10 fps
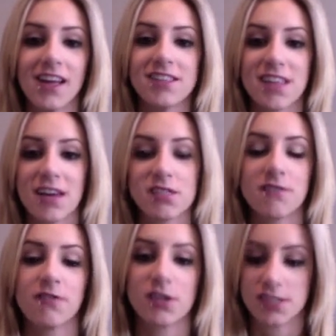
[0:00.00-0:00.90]
Today was the
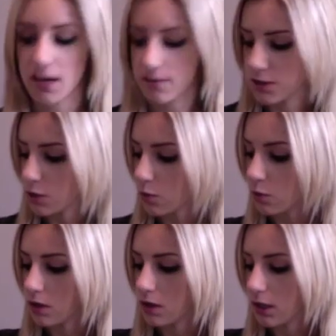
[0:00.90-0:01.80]
first day of
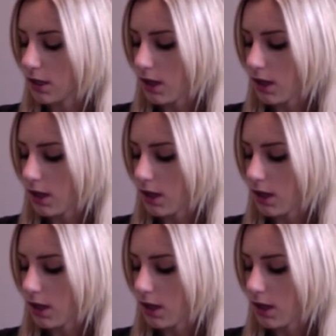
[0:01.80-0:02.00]
school.